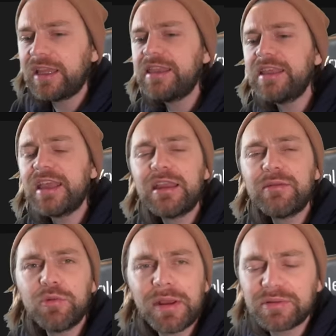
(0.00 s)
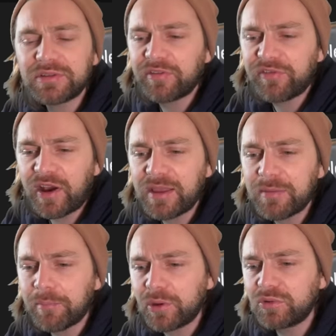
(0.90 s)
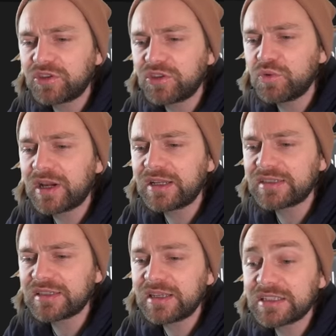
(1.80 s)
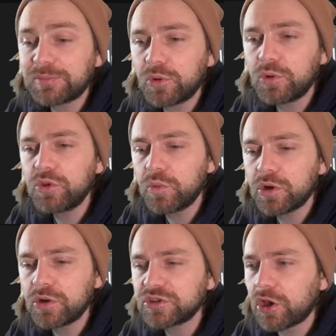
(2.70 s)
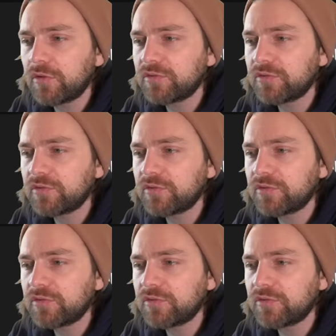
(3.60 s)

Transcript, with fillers: In the game, you'll be able to fight, build, unite, and explore the worlds of